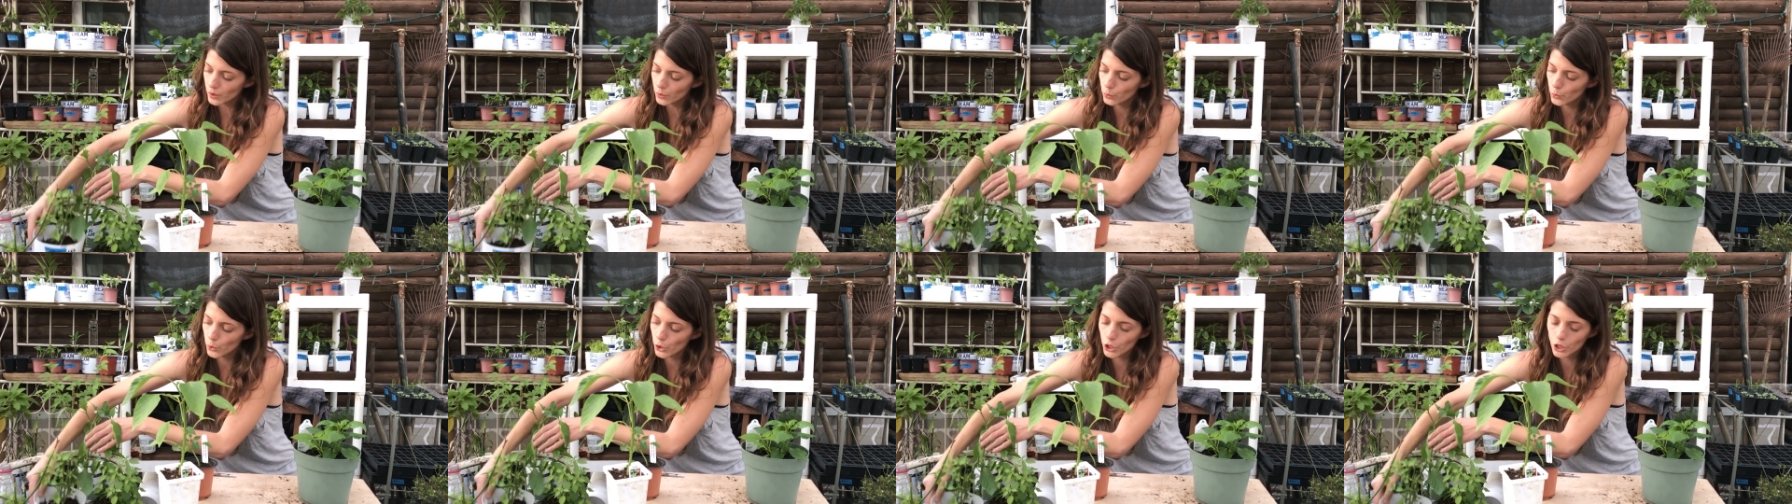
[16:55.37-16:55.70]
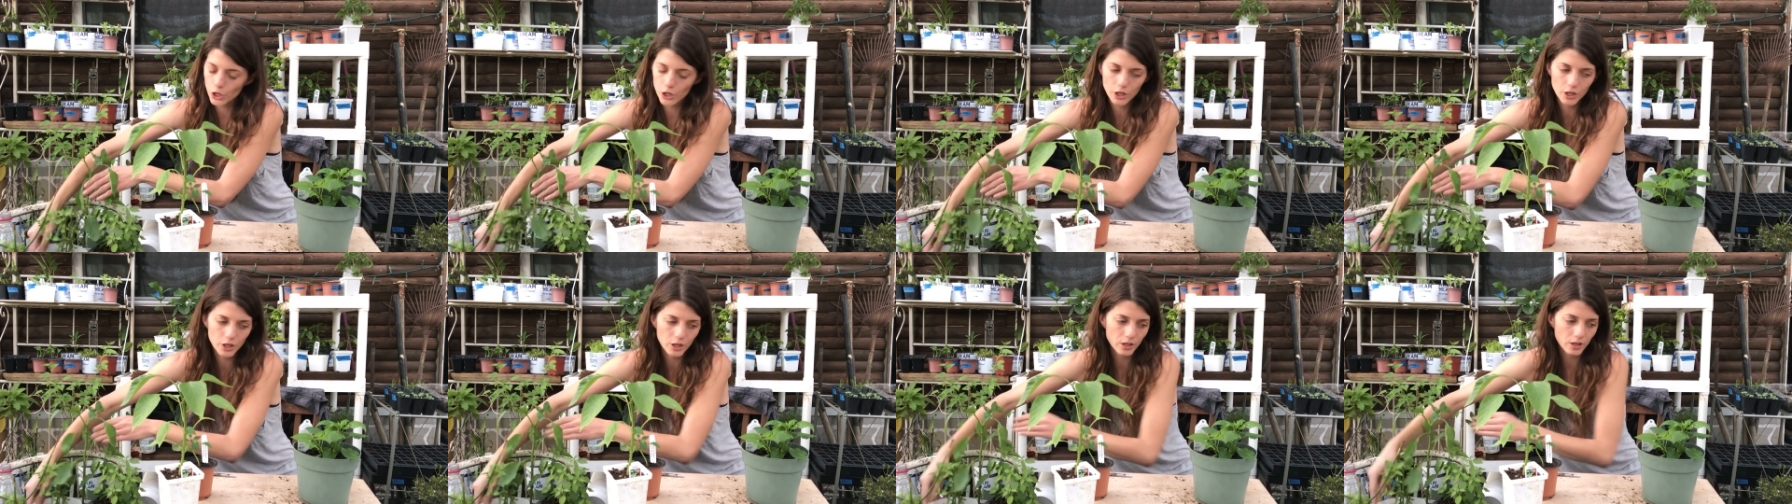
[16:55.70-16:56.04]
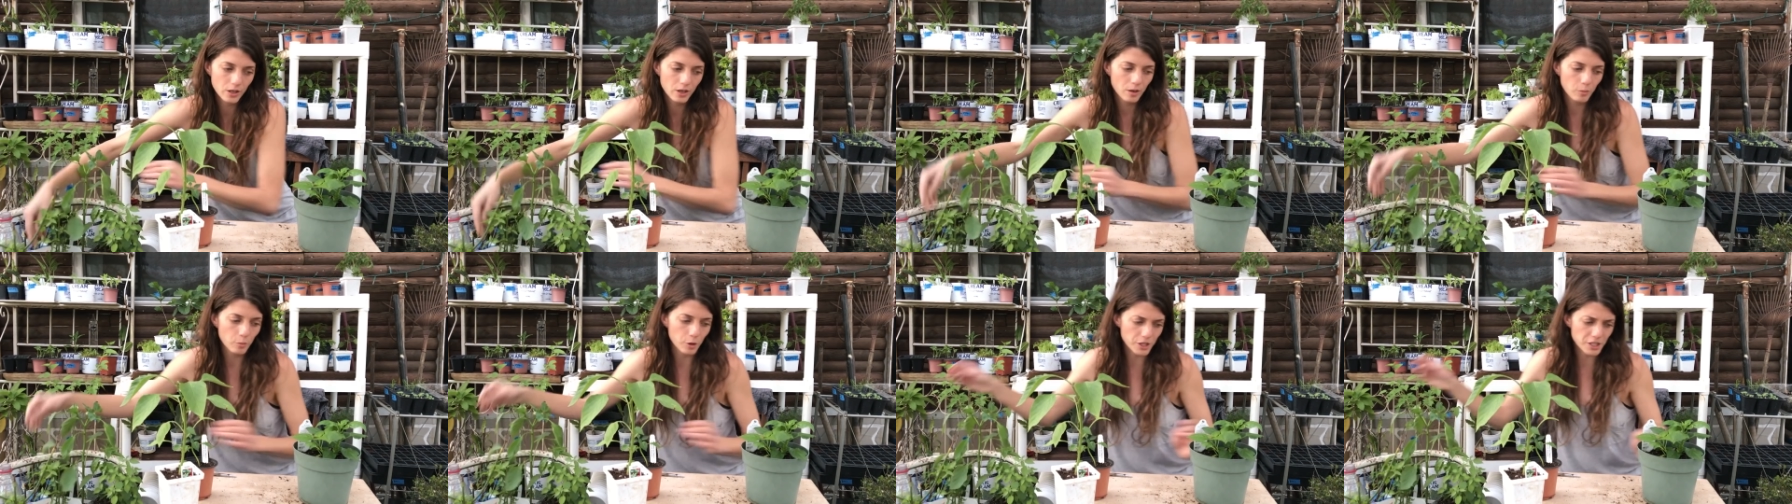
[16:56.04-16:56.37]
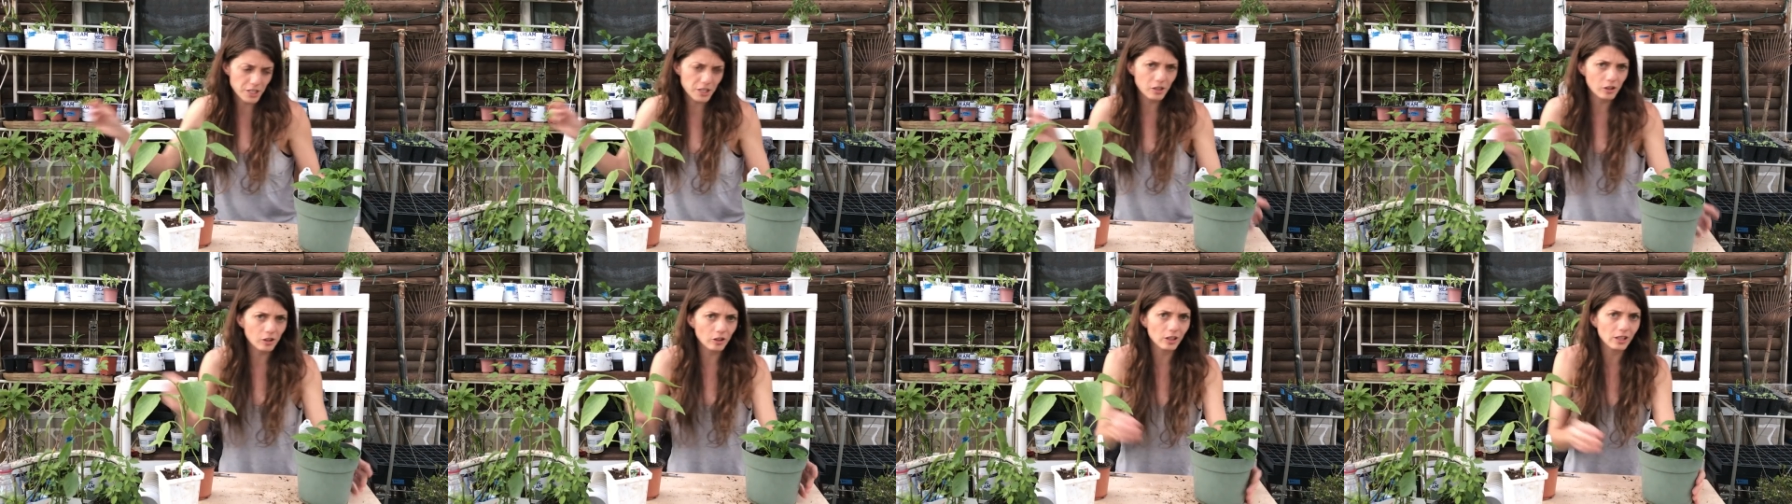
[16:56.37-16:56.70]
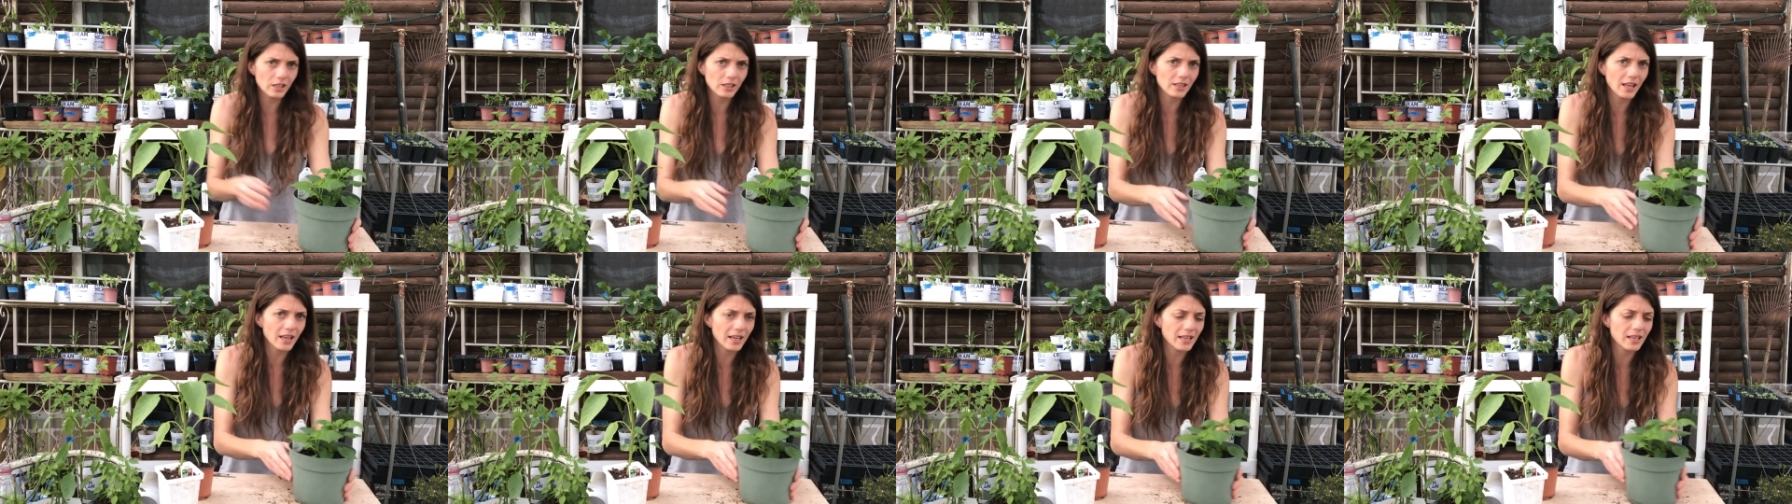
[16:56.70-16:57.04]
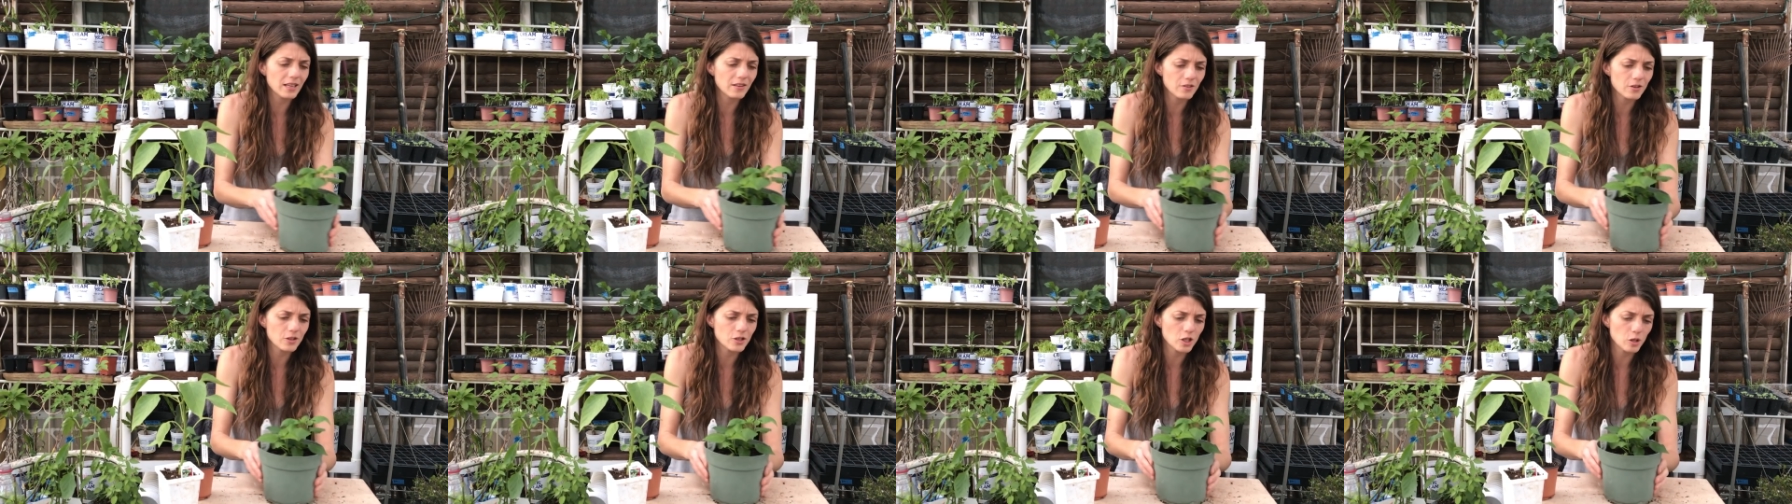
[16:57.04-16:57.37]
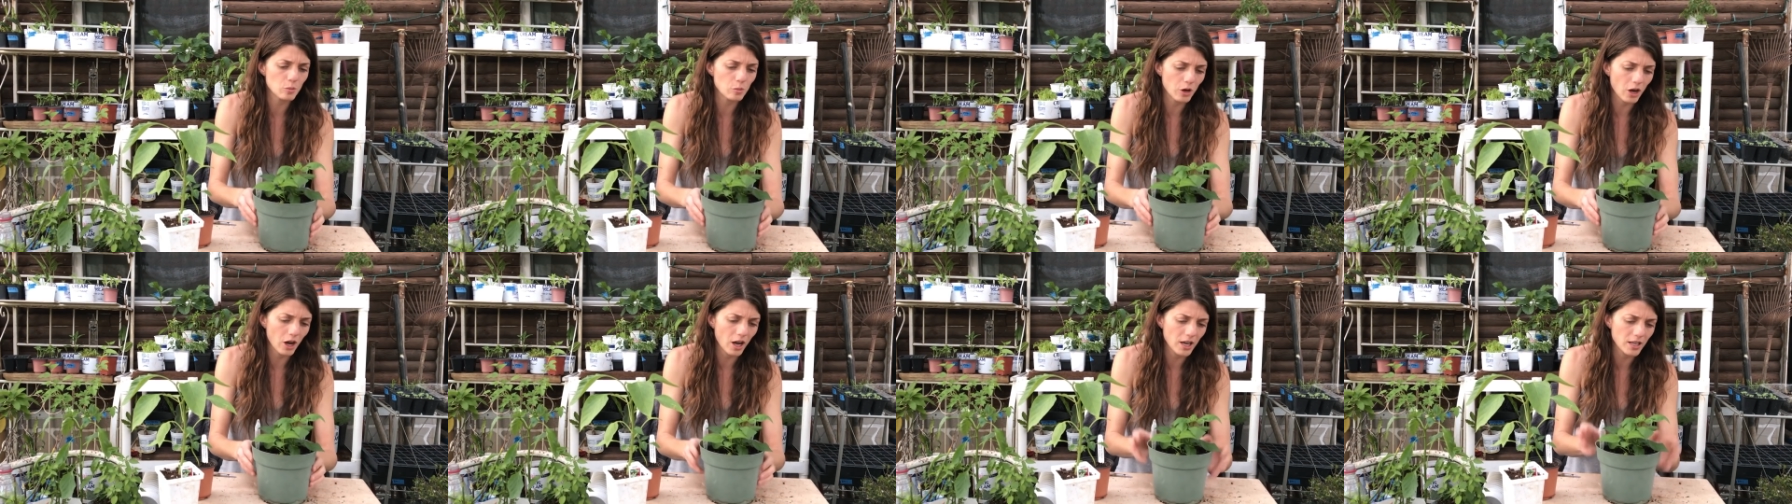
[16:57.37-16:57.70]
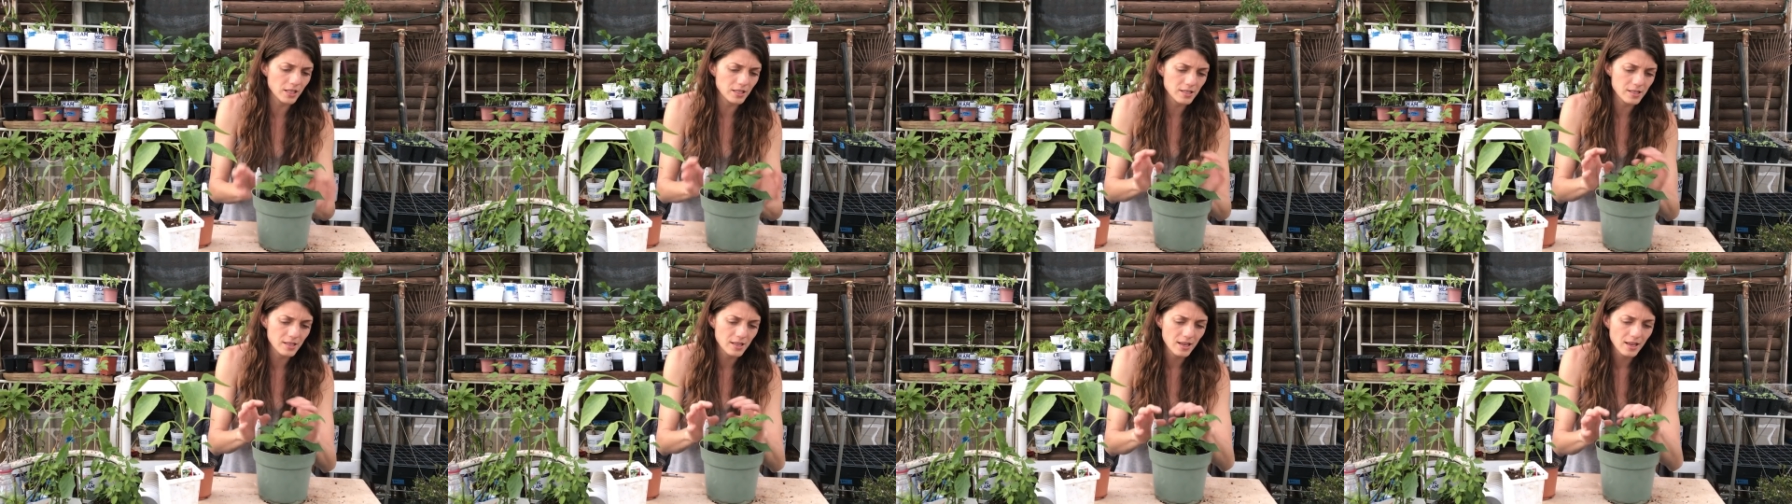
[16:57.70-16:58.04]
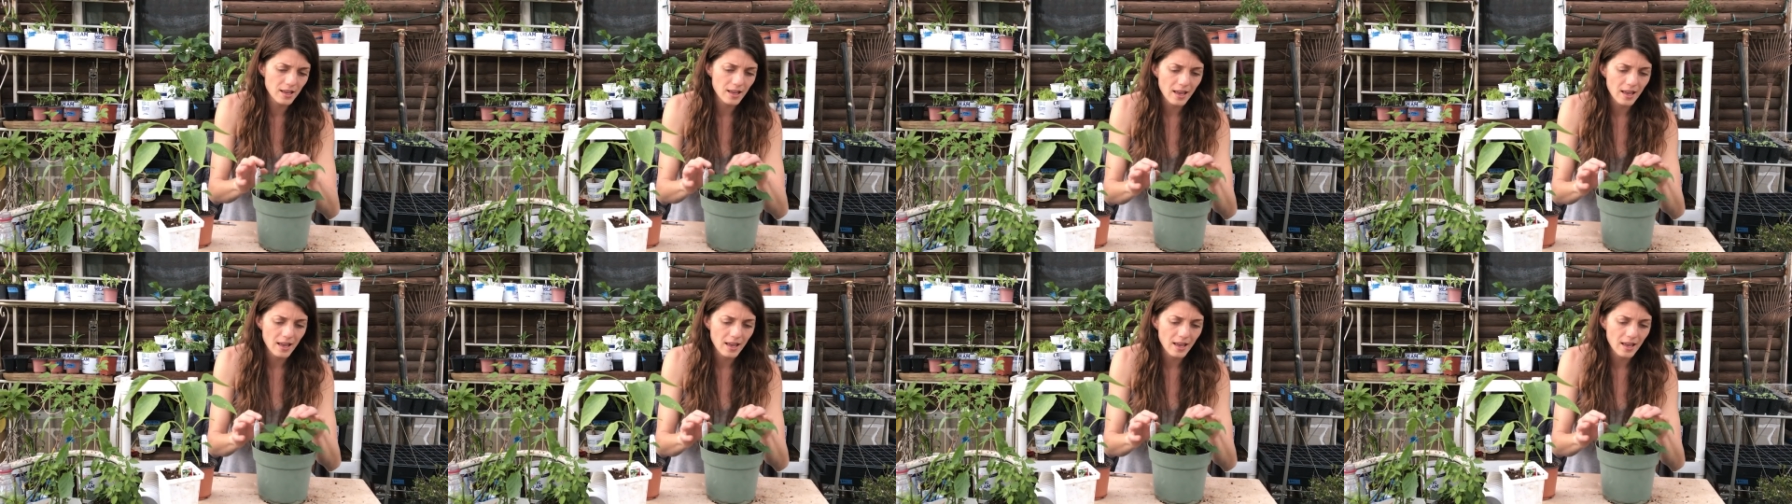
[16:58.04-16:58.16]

were particularly leggy for super hots,